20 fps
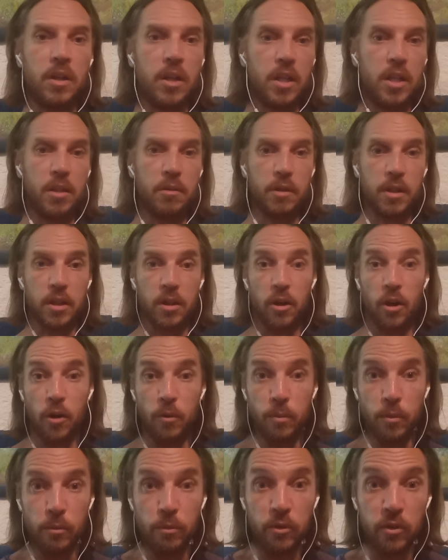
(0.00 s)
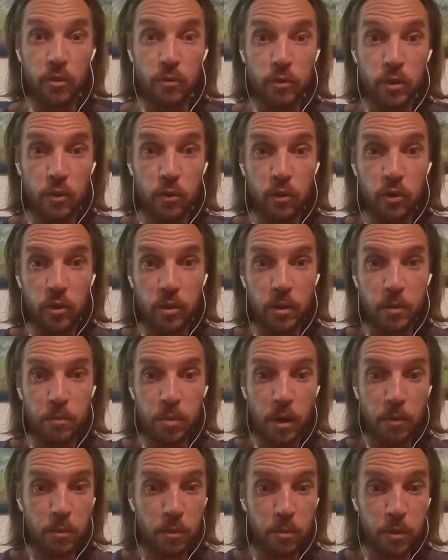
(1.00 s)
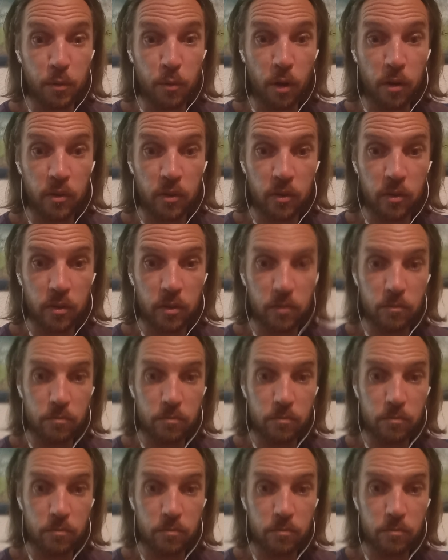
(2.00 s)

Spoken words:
Anyway, hope it was of use. It probably wasn't.